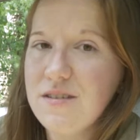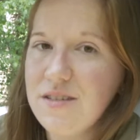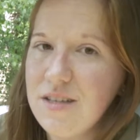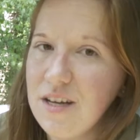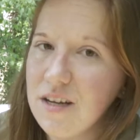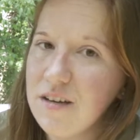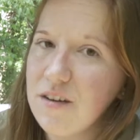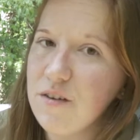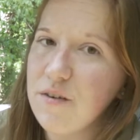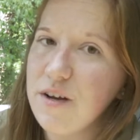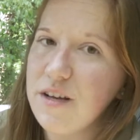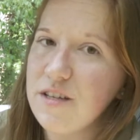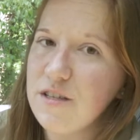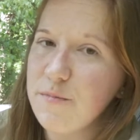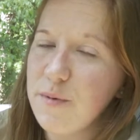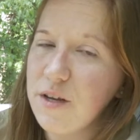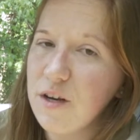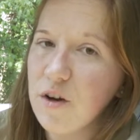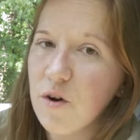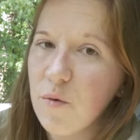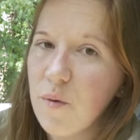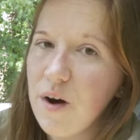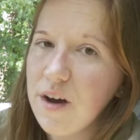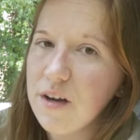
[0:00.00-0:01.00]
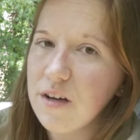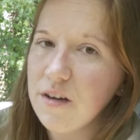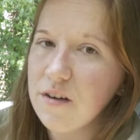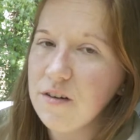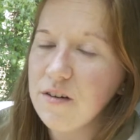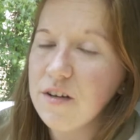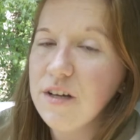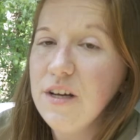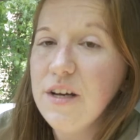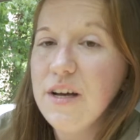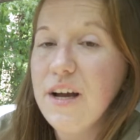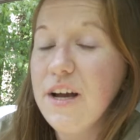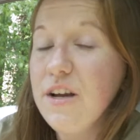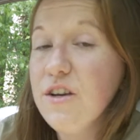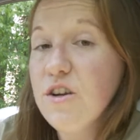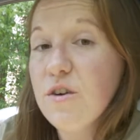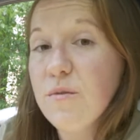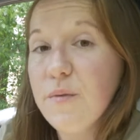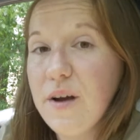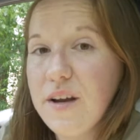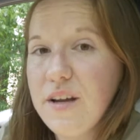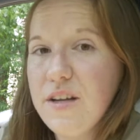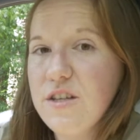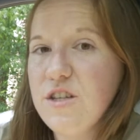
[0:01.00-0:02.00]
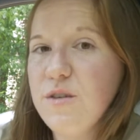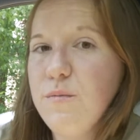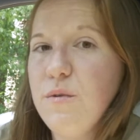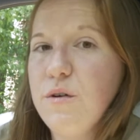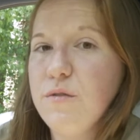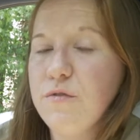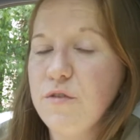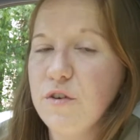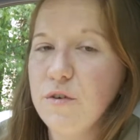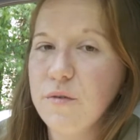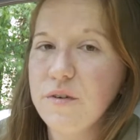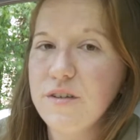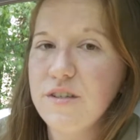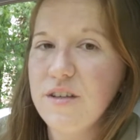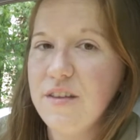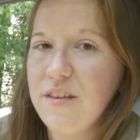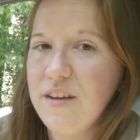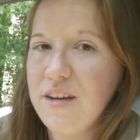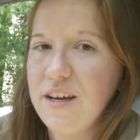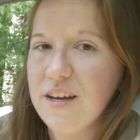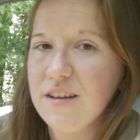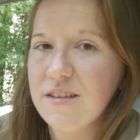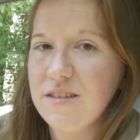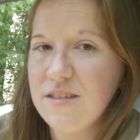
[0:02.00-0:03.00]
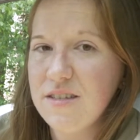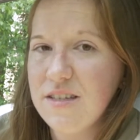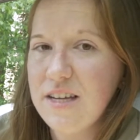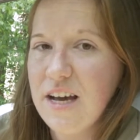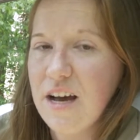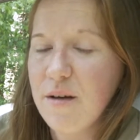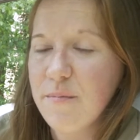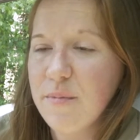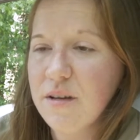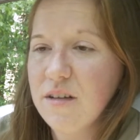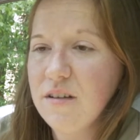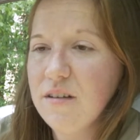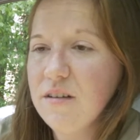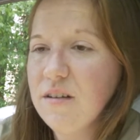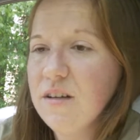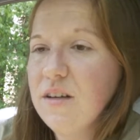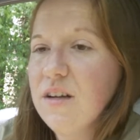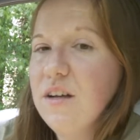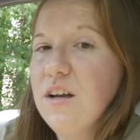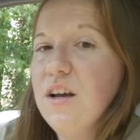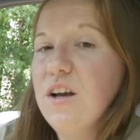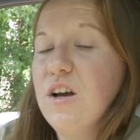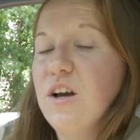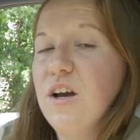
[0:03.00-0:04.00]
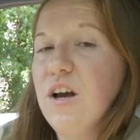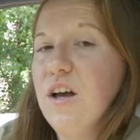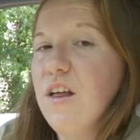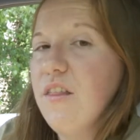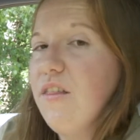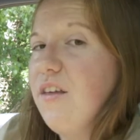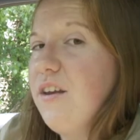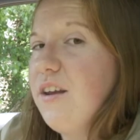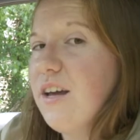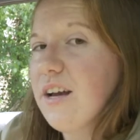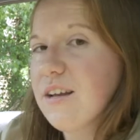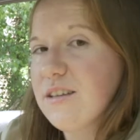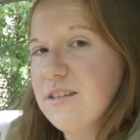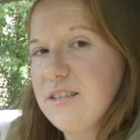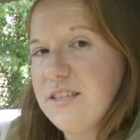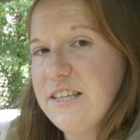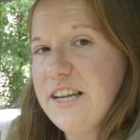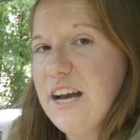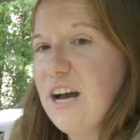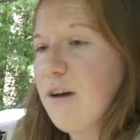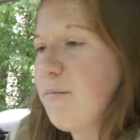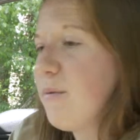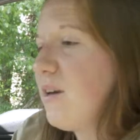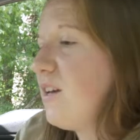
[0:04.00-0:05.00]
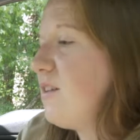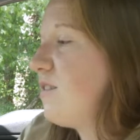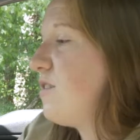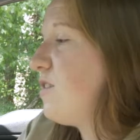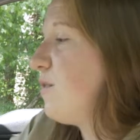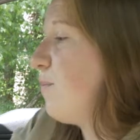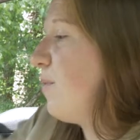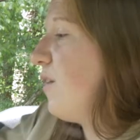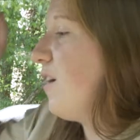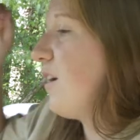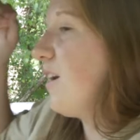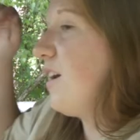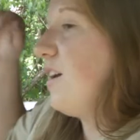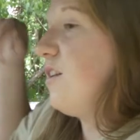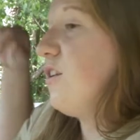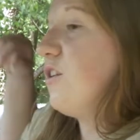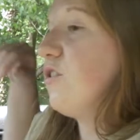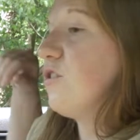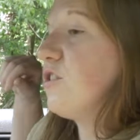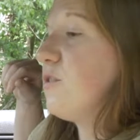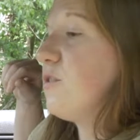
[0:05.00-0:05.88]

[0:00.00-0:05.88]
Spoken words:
signal has been acquired and you're ready to move forward to the next step. The next step is to plug in your